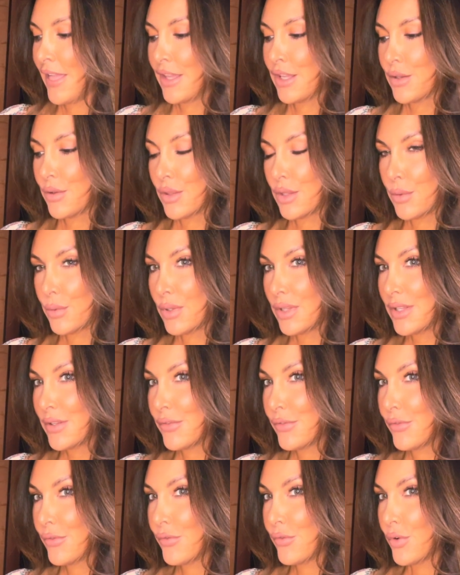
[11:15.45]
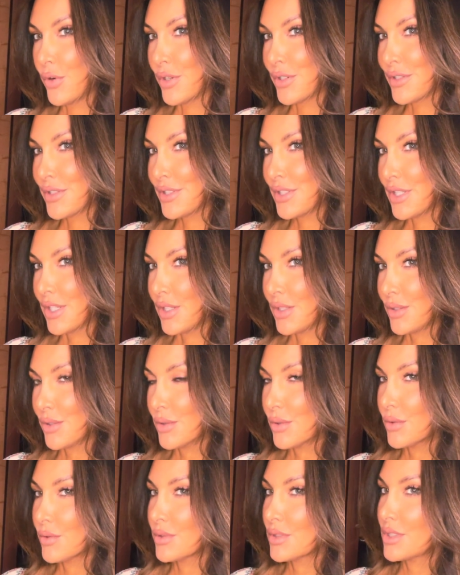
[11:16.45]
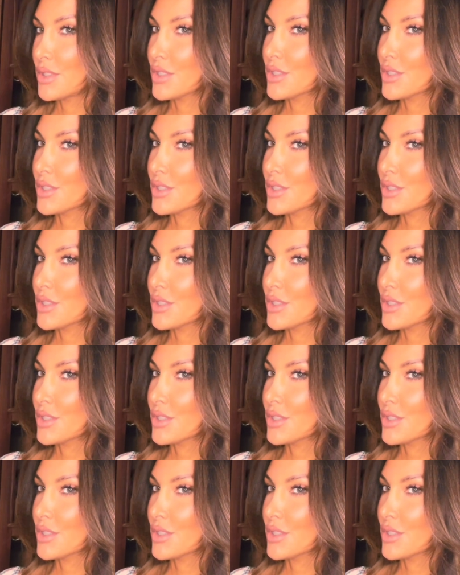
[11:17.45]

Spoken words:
they really force you to